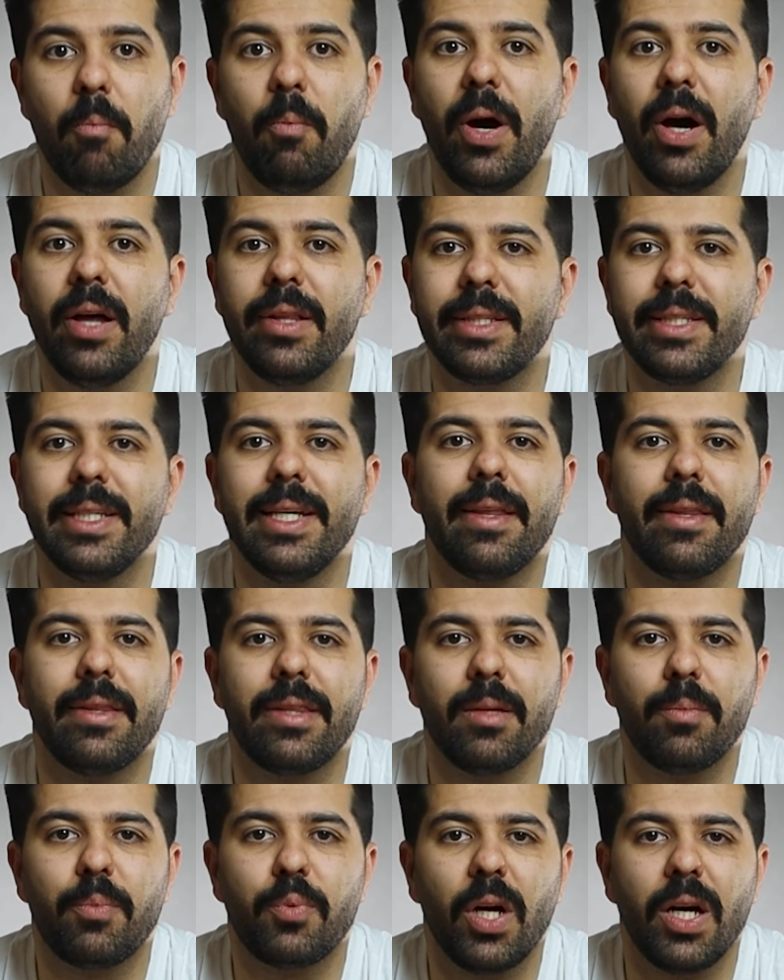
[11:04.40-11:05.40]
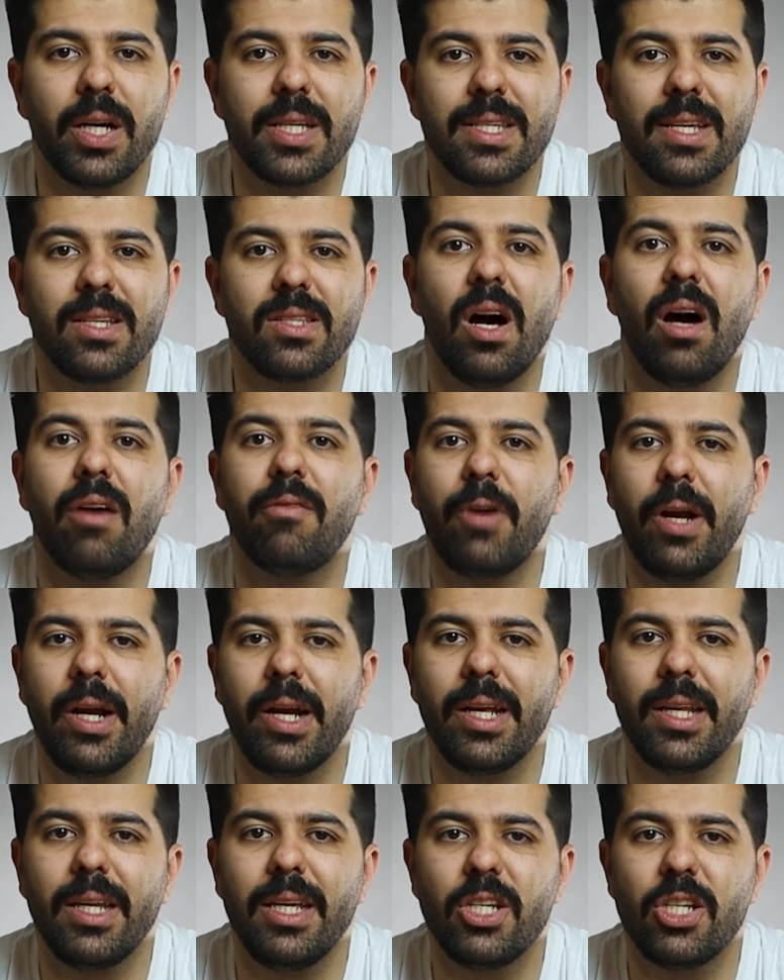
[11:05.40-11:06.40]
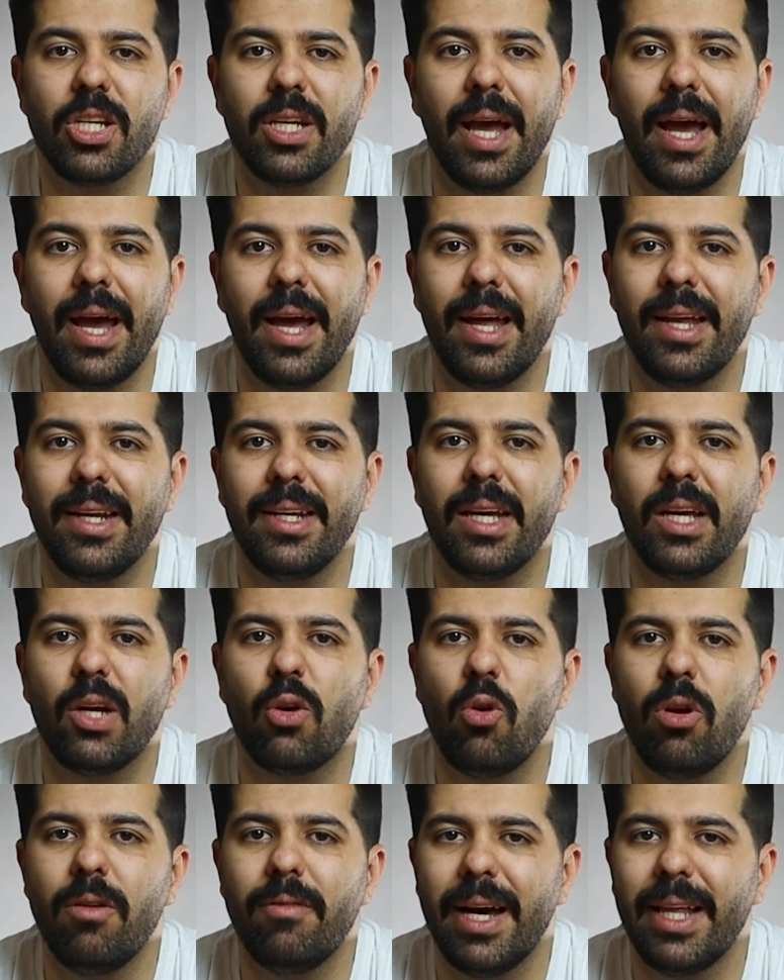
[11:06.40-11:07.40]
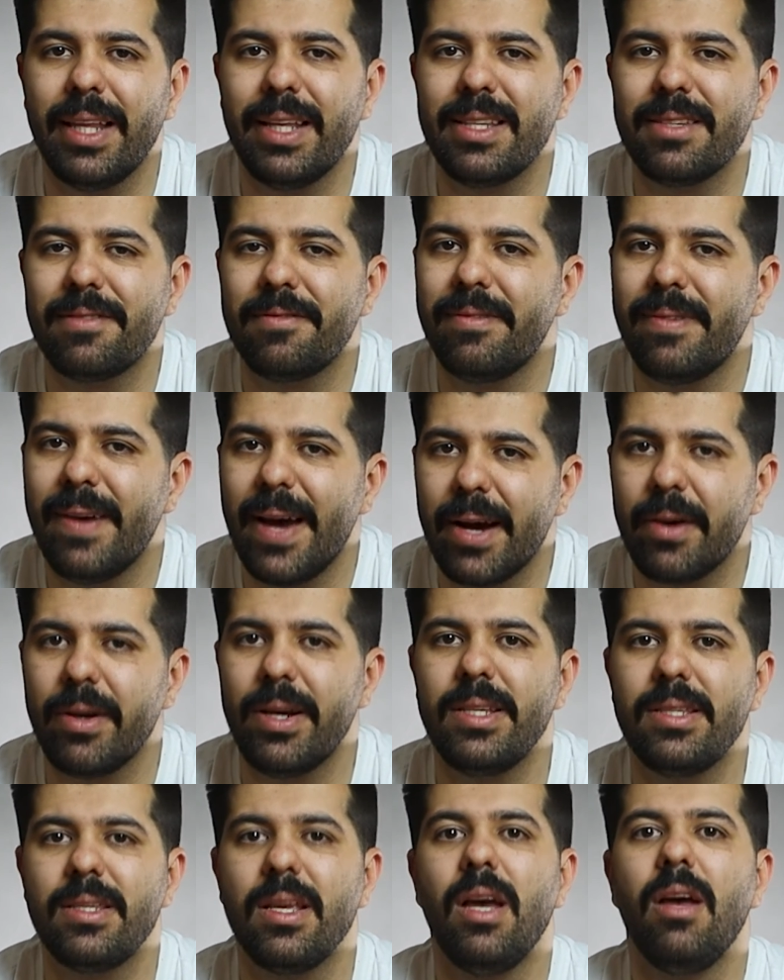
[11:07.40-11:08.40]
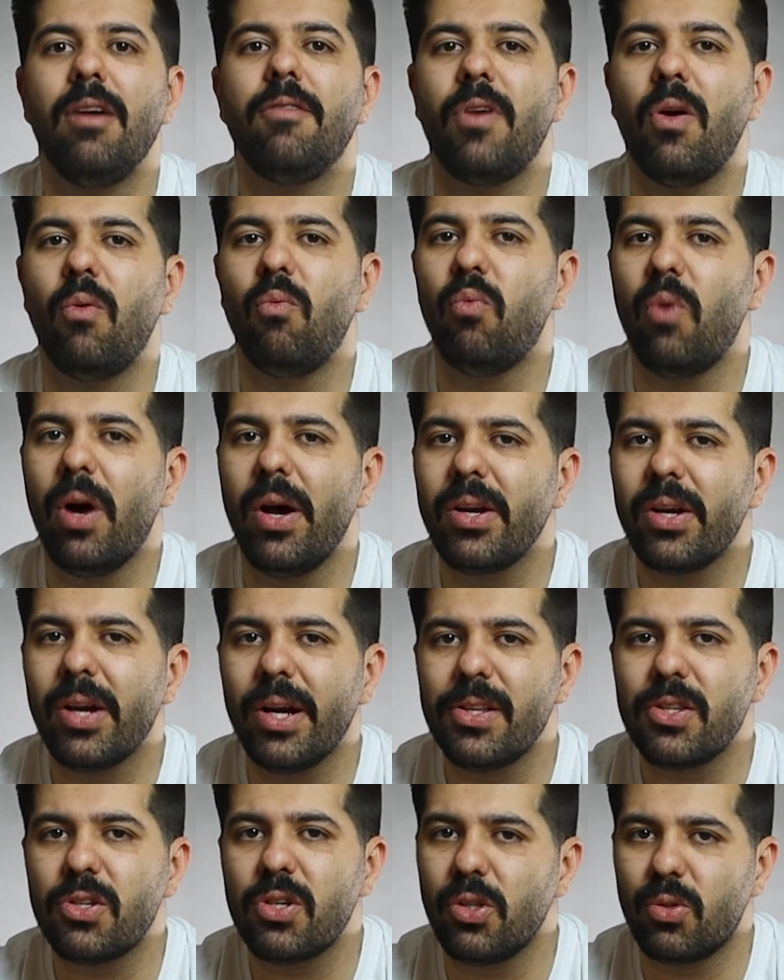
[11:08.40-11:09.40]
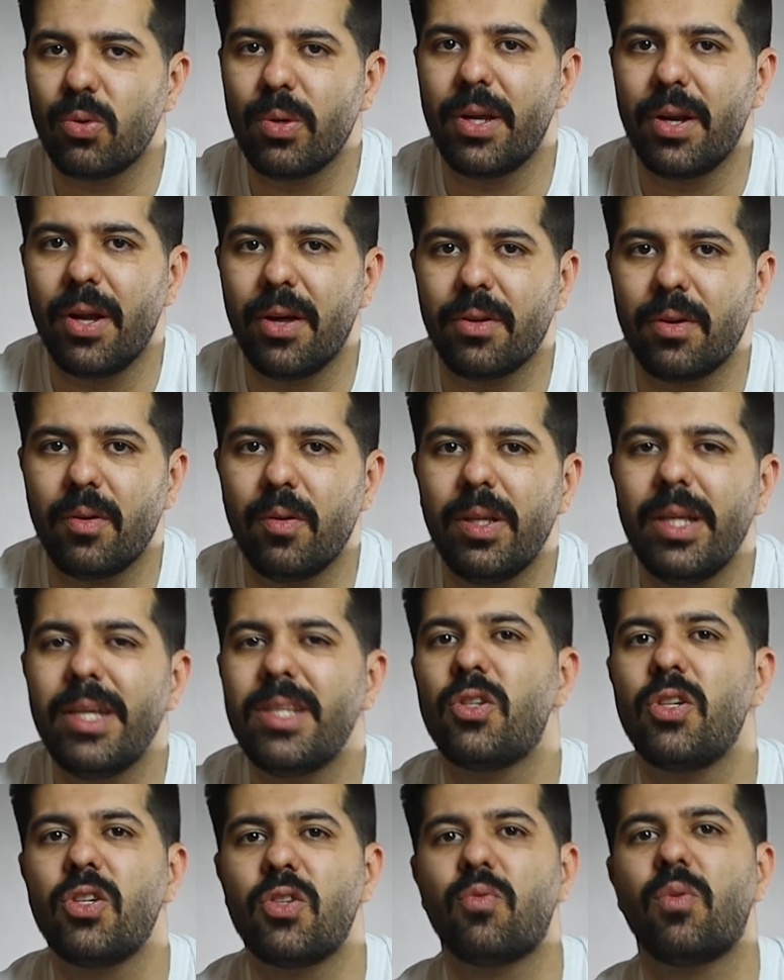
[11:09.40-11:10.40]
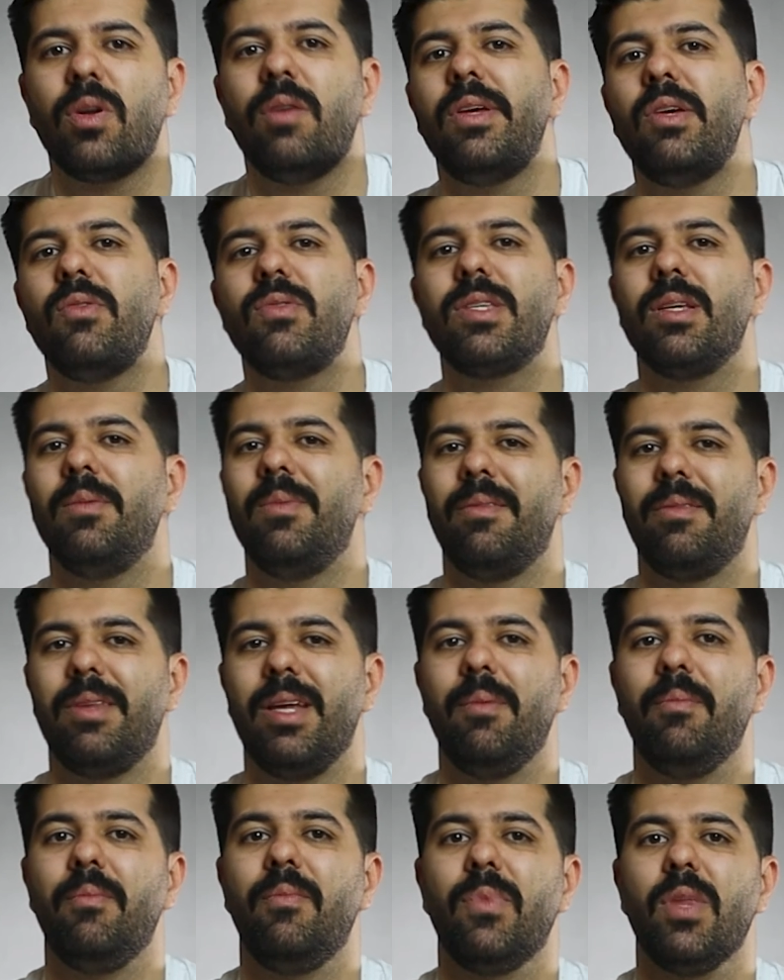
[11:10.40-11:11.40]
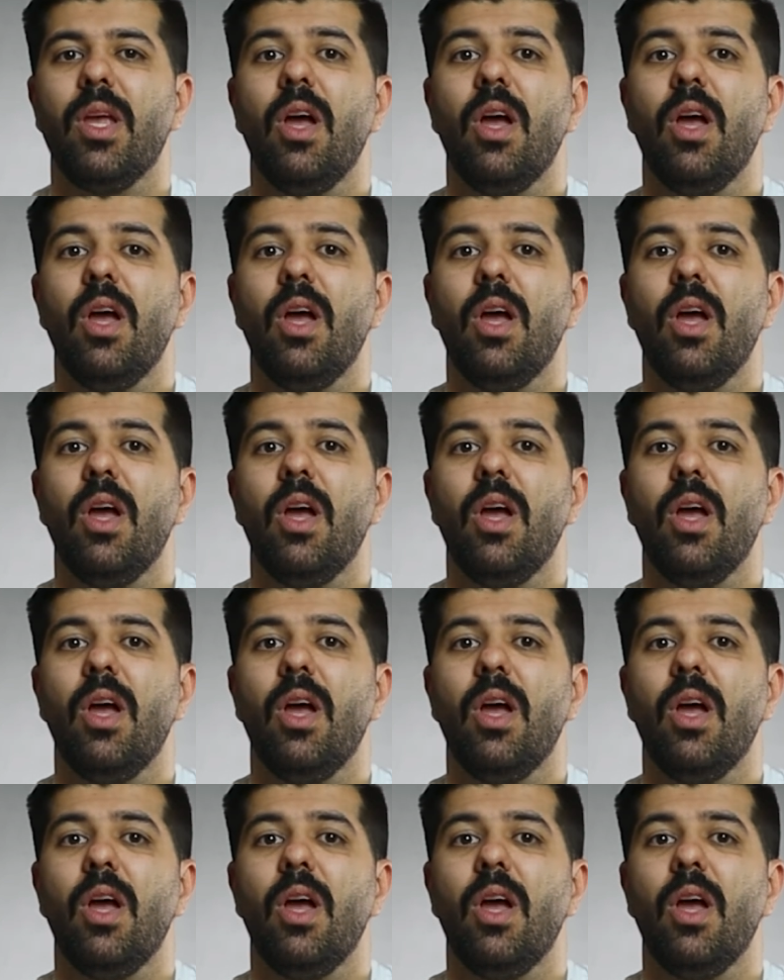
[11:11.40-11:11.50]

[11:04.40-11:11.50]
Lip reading: but the process of recognition and equivalence varies from one country to another. Let's just review some of them.